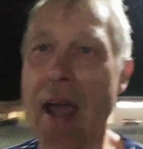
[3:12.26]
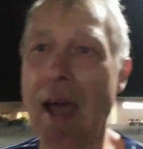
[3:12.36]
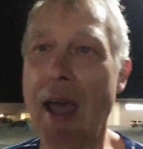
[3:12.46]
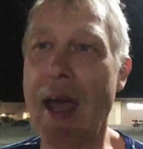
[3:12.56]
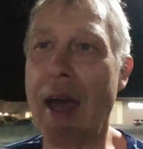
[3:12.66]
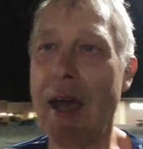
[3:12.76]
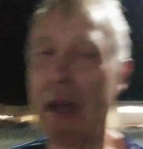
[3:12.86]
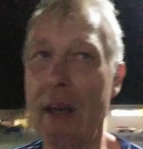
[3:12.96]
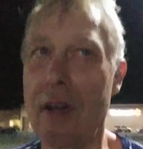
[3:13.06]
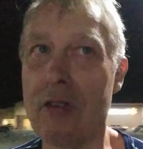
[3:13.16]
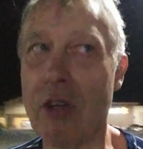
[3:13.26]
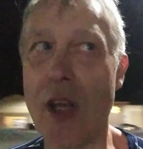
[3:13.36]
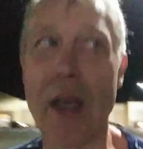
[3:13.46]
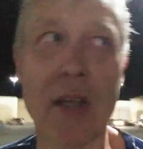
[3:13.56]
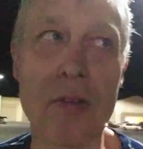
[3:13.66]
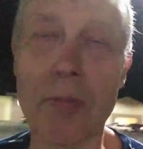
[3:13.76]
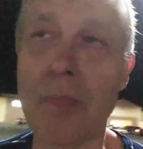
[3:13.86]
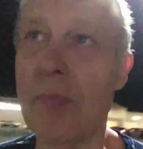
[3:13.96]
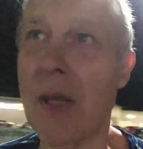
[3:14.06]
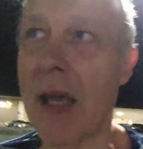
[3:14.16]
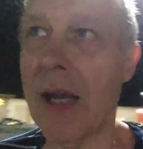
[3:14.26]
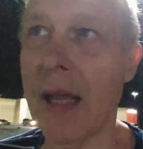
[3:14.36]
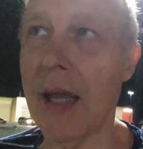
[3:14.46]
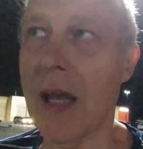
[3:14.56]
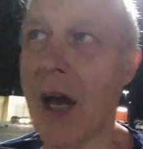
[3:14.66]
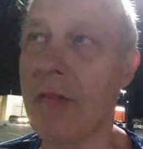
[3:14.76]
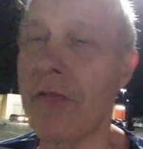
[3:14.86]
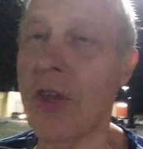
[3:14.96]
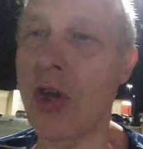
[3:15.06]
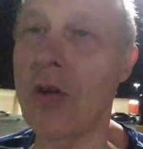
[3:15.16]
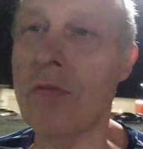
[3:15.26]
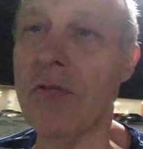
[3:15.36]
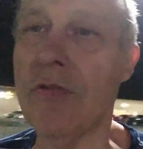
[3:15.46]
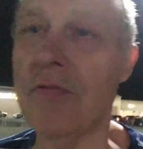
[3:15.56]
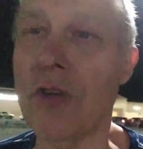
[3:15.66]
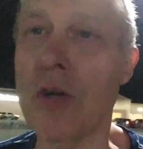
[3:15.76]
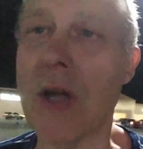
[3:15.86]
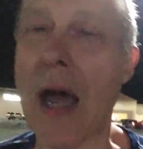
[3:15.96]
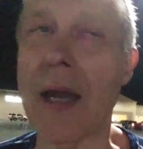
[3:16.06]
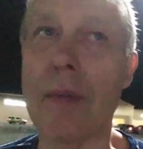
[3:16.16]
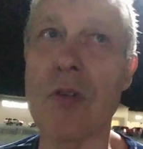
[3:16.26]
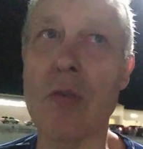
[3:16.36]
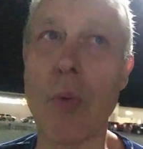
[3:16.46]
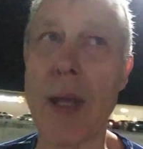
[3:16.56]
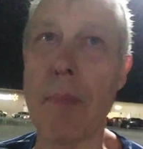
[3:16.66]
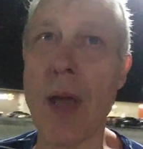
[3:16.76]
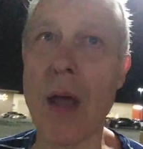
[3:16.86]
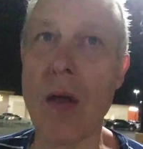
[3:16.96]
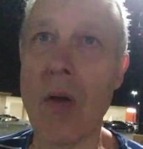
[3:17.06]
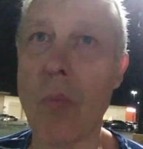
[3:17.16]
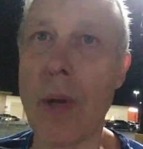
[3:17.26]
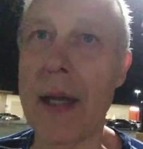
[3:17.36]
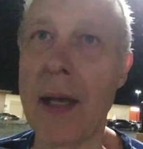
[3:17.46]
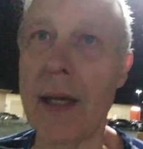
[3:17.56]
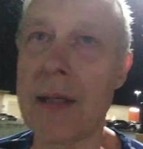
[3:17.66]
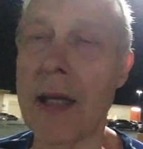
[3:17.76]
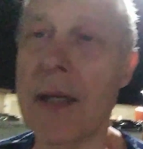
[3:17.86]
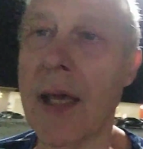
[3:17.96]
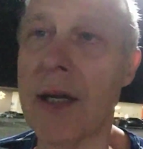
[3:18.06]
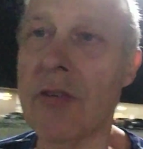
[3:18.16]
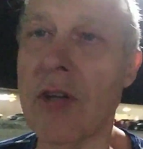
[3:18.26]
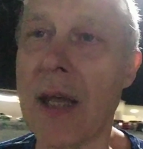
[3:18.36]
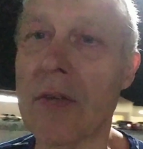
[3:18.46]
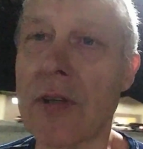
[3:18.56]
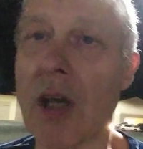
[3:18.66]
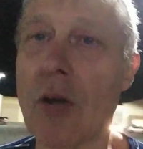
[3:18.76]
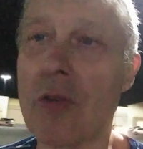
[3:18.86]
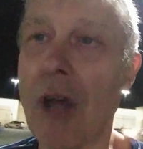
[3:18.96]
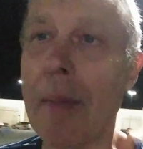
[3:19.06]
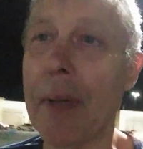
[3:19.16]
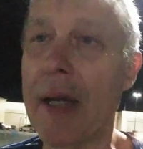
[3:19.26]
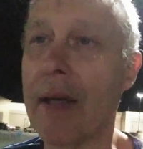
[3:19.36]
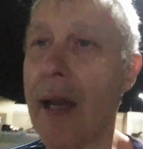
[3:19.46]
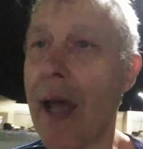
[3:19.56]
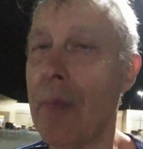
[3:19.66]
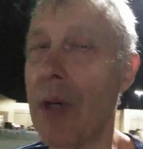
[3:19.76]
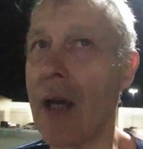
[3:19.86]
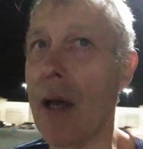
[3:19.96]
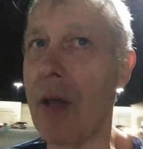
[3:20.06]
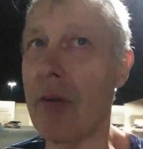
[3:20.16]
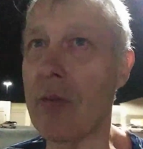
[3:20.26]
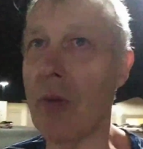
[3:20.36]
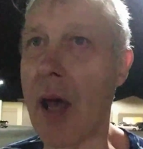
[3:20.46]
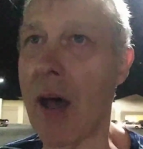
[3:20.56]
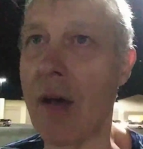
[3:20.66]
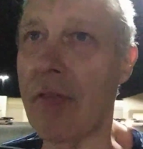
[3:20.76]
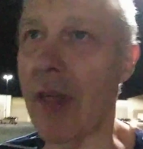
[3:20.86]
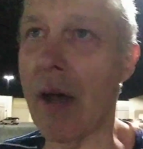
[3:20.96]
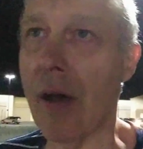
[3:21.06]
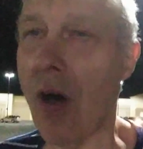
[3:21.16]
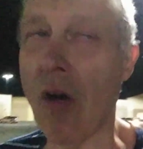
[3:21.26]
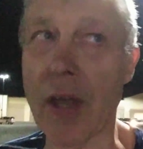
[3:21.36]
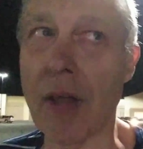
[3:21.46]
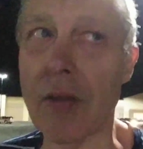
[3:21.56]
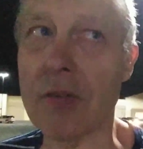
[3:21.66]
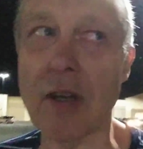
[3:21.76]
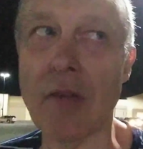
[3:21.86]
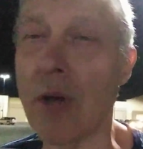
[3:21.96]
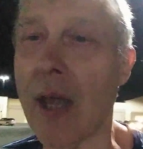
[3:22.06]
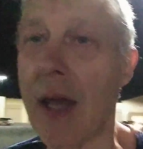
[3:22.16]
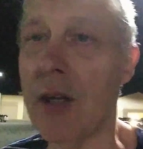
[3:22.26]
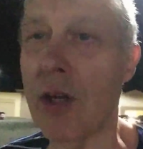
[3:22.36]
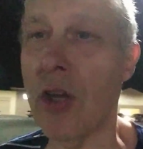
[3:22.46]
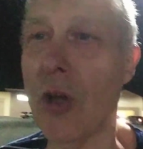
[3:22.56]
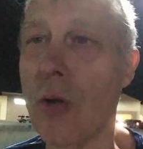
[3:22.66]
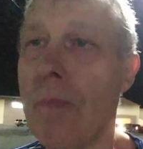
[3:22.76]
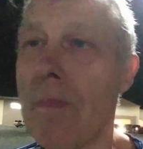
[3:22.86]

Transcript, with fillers: and she is getting a few food items. We we didn't get a chance to go shopping today because of the all the other stuff we had to do.